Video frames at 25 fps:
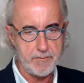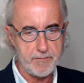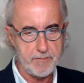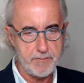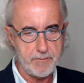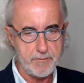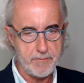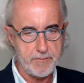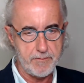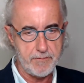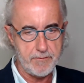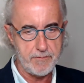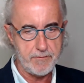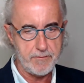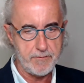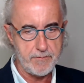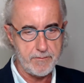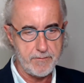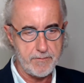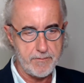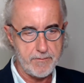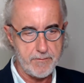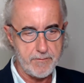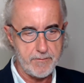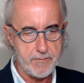
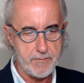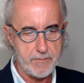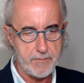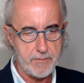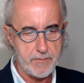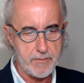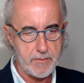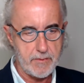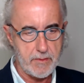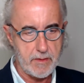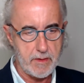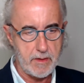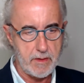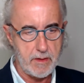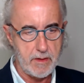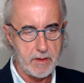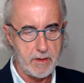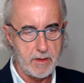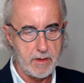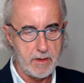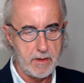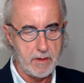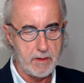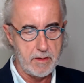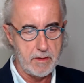Nobody speaks.